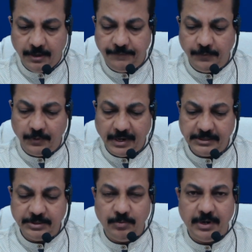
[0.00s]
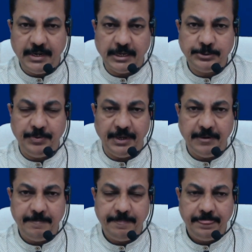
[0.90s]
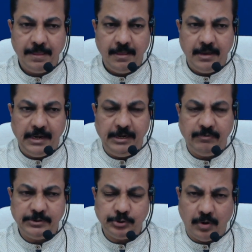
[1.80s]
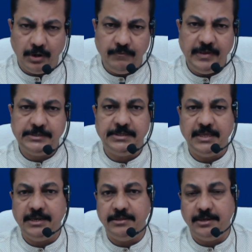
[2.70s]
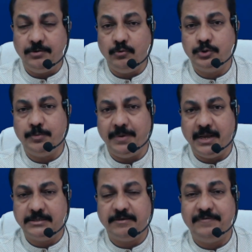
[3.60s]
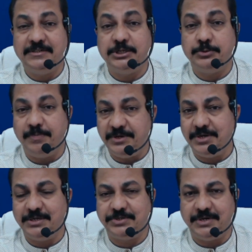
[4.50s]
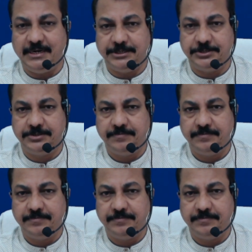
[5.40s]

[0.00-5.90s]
if you look at Jammu and Kashmir it was always there in the news because of its special status